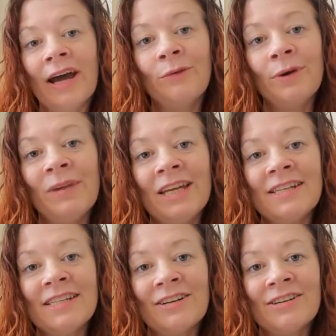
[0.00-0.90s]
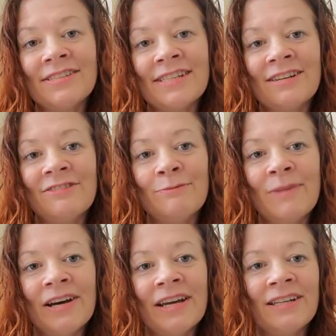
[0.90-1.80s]
how we maintain our state of
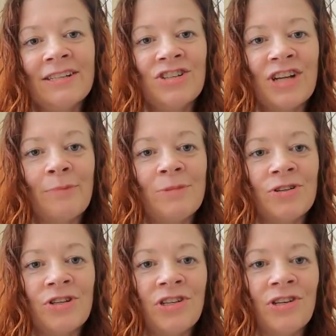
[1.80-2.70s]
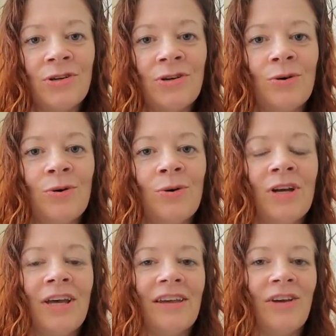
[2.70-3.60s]
mind, and chapter 2,
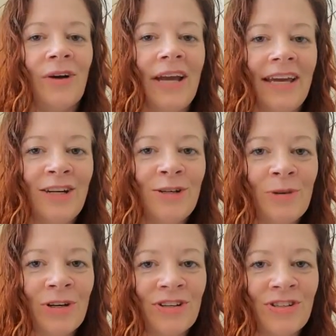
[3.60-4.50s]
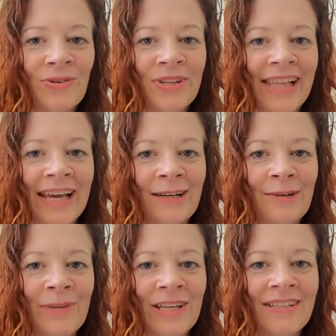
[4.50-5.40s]
your handbook to
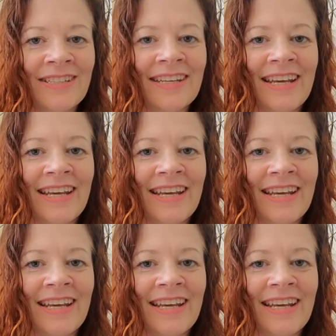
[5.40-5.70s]
enlightenment,